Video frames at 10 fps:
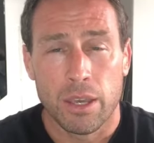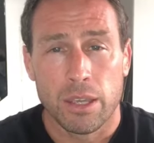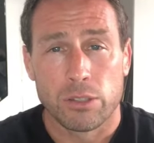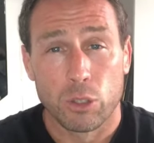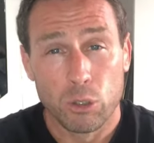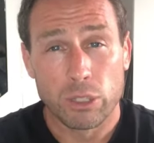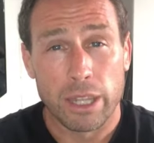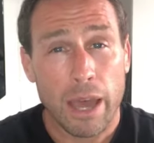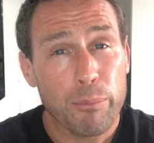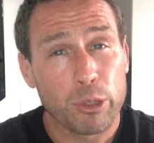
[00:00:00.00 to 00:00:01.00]
So usually
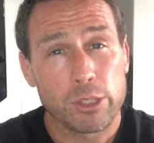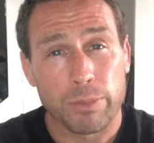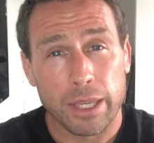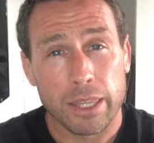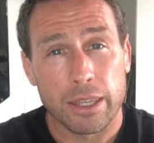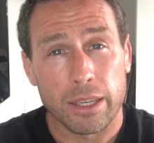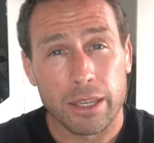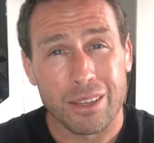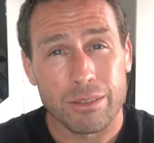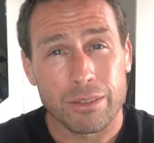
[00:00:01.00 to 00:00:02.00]
that puts me in
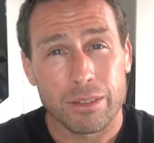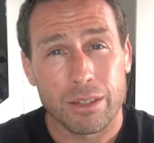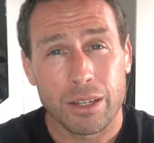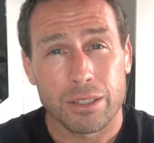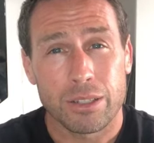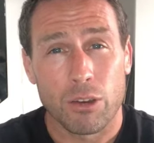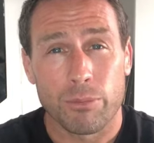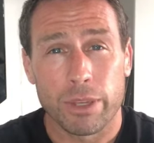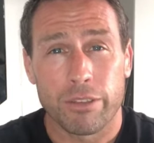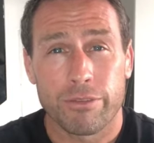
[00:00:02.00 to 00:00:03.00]
the I don't
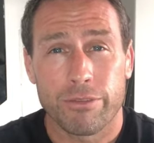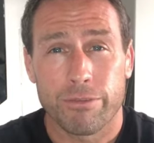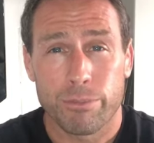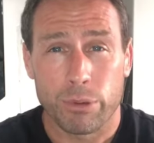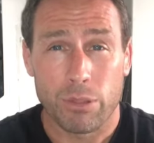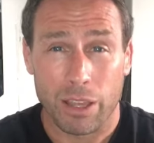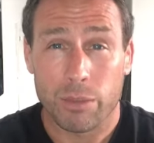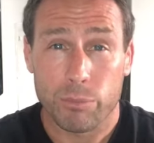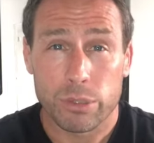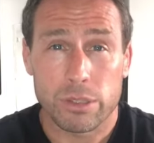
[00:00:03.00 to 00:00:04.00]
meal put like
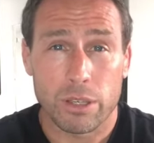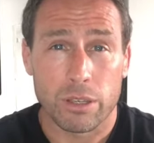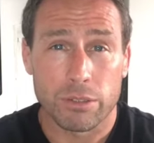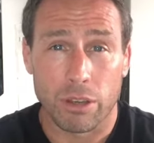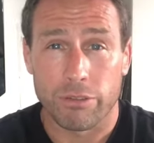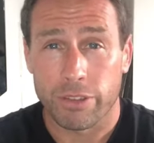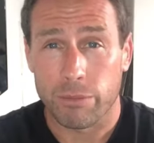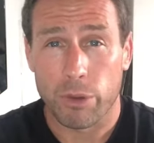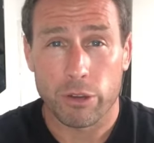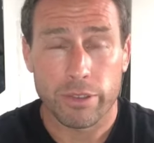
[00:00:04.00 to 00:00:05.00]
it puts the don't feel
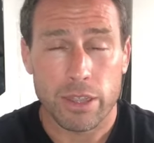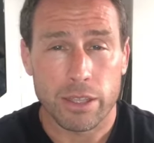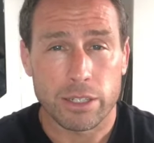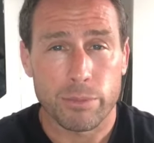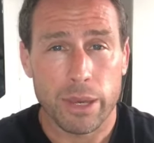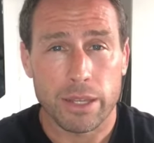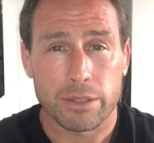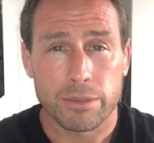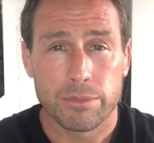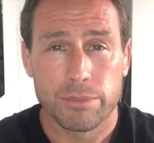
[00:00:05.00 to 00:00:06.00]
motivated thing to bed.
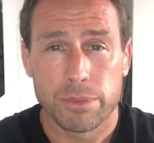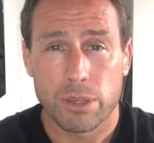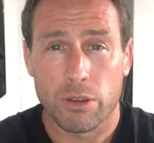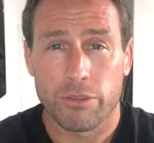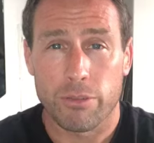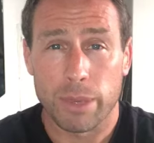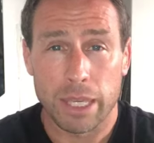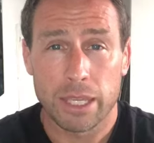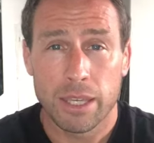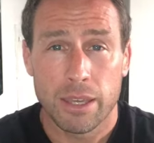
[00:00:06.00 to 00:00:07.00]
So for
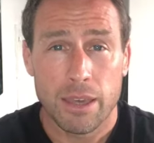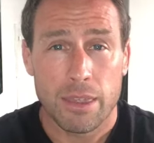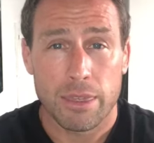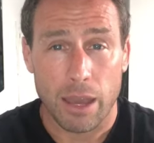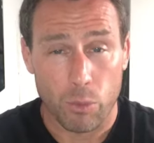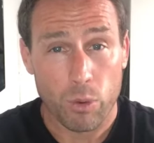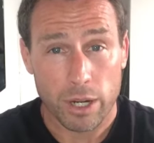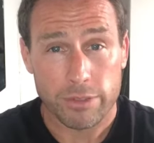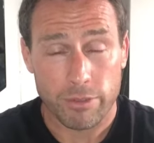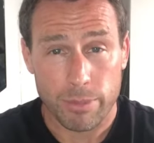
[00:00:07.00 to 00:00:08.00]
me, that
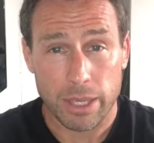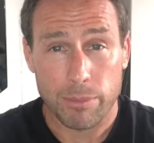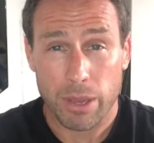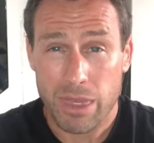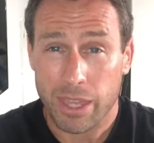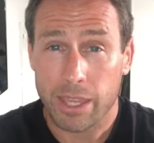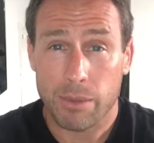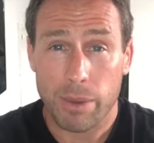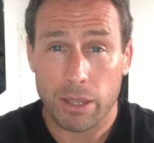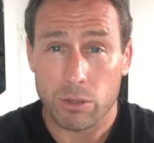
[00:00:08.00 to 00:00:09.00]
works for me by thinking
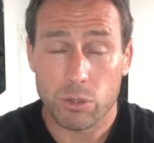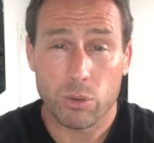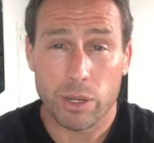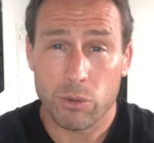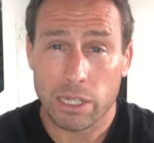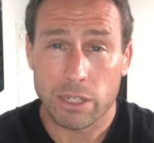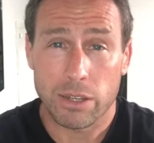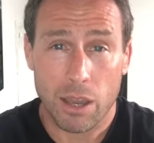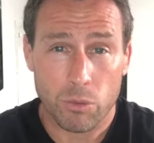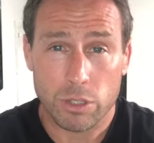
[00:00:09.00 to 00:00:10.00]
about who do I really
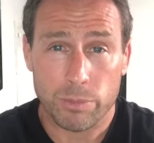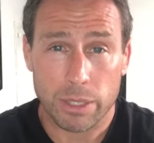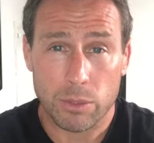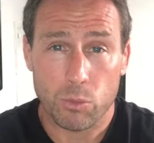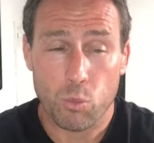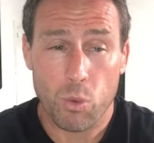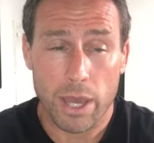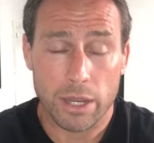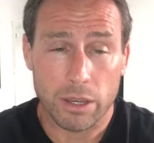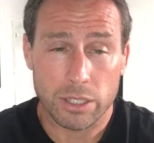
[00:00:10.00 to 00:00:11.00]
not want to be
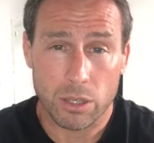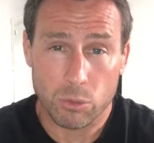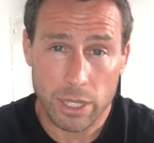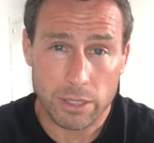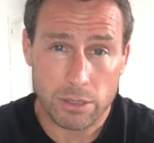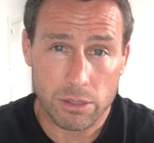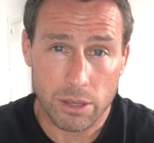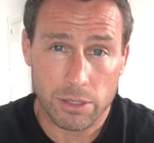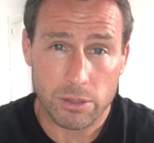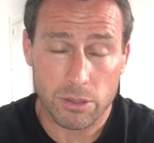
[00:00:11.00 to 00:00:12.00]
when I don't
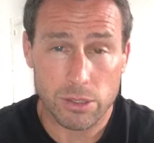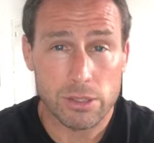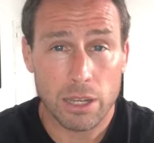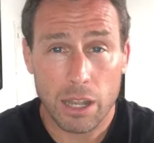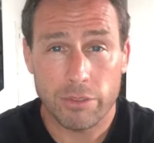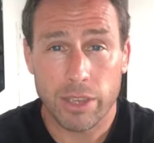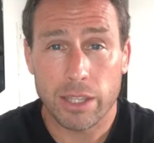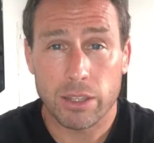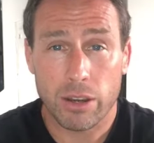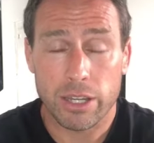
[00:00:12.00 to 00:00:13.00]
exercise. Because there's a lot of you out
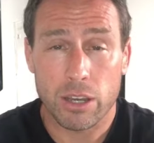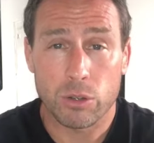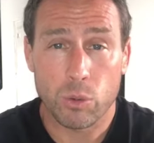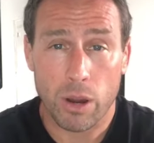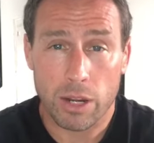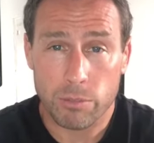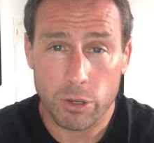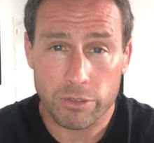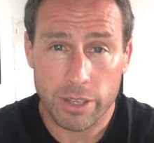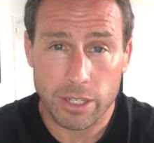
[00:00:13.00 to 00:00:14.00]
there I know who aren't
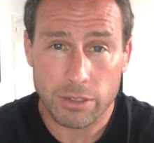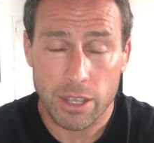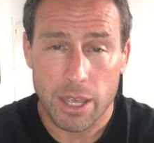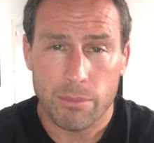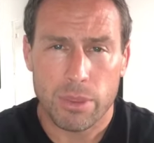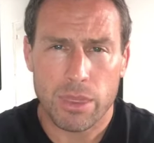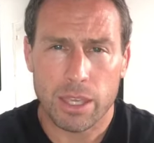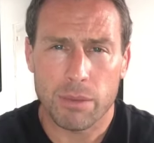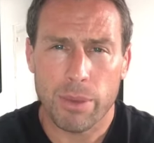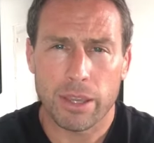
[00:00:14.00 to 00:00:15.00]
motivated. But
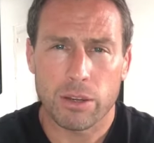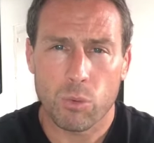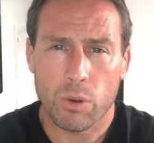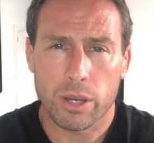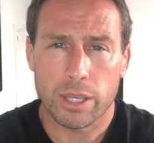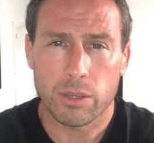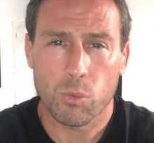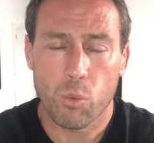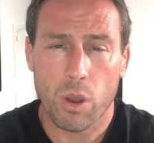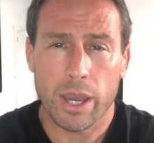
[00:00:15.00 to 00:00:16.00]
think about your why.
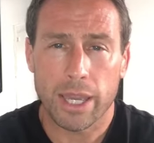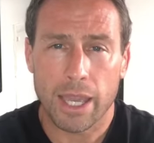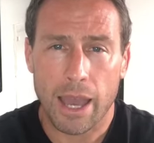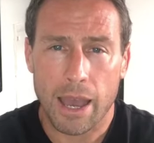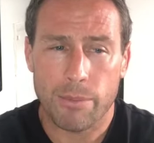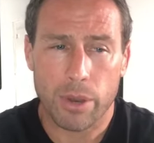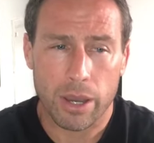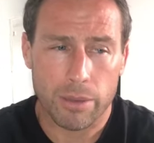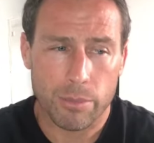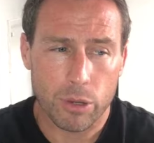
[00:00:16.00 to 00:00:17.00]
Why am I
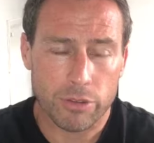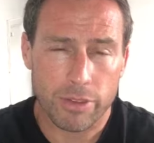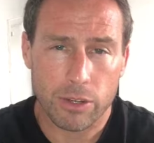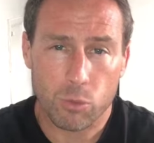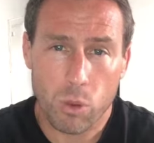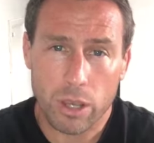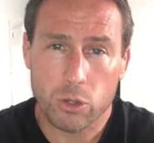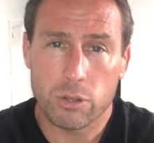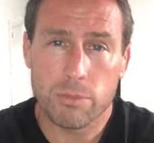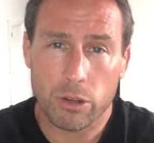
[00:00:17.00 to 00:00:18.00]
motivated? What
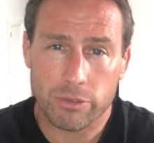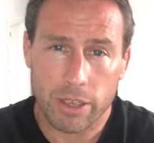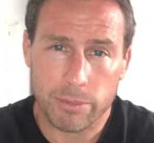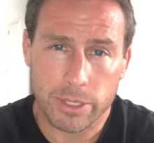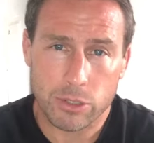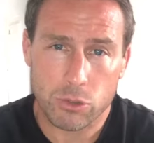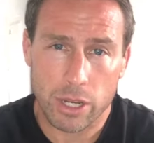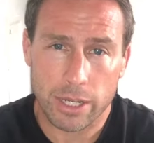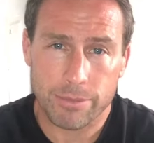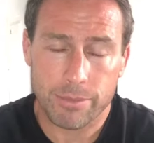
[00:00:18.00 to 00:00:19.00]
could motivate me to
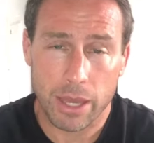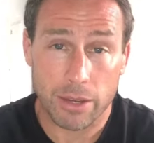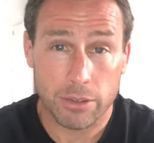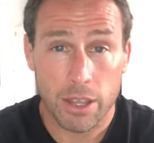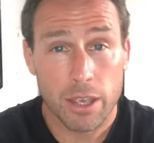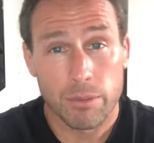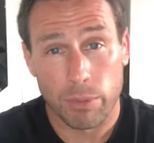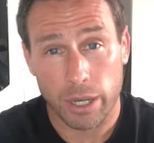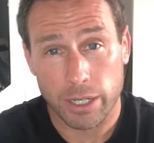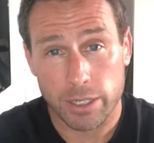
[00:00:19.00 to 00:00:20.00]
train? And
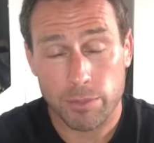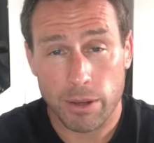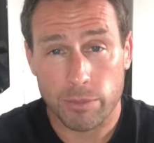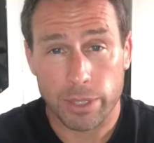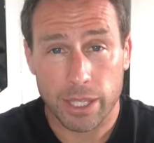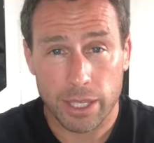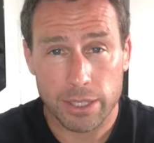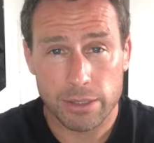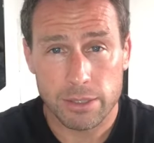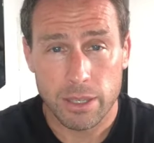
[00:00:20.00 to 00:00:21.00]
mine is probably my
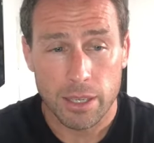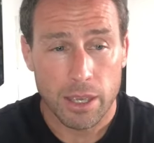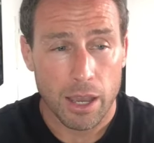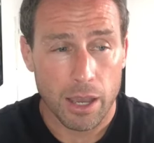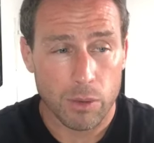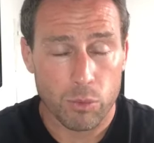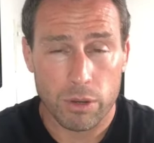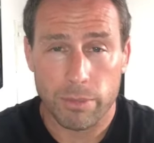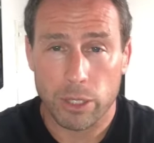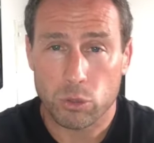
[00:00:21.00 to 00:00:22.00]
kids. I want
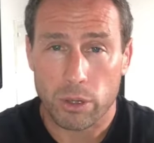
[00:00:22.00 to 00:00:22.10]
to make sure